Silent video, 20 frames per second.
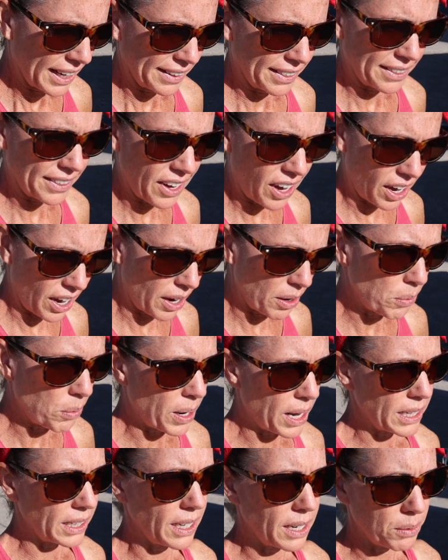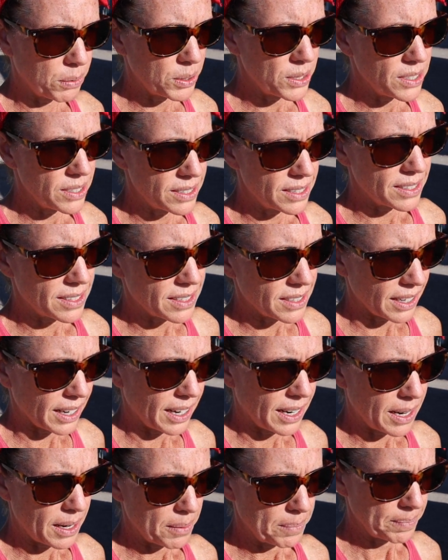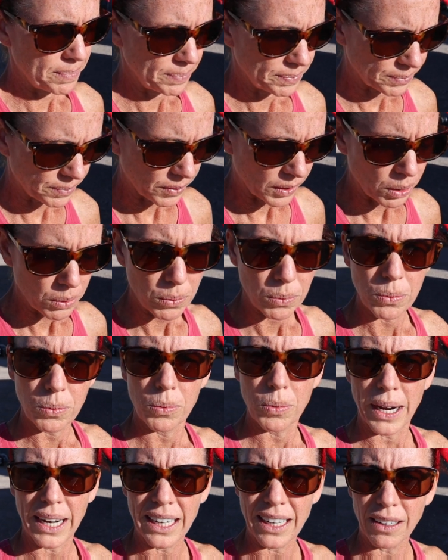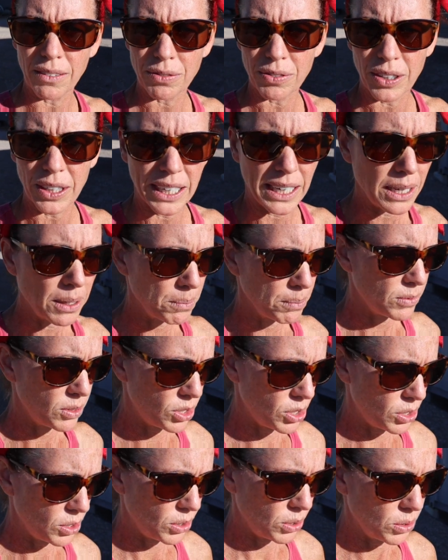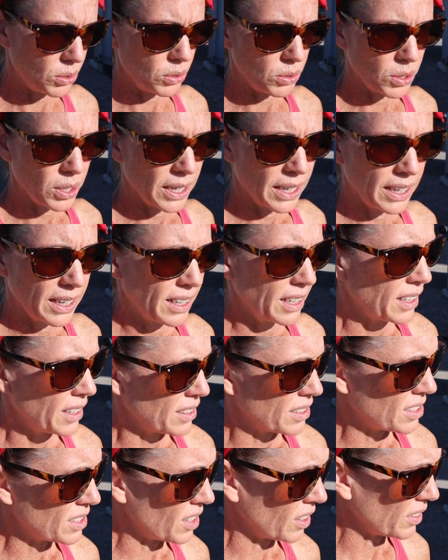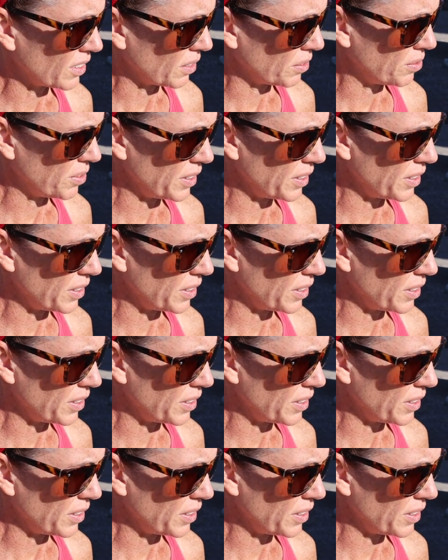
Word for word: I thought while I was um, waiting for him to start the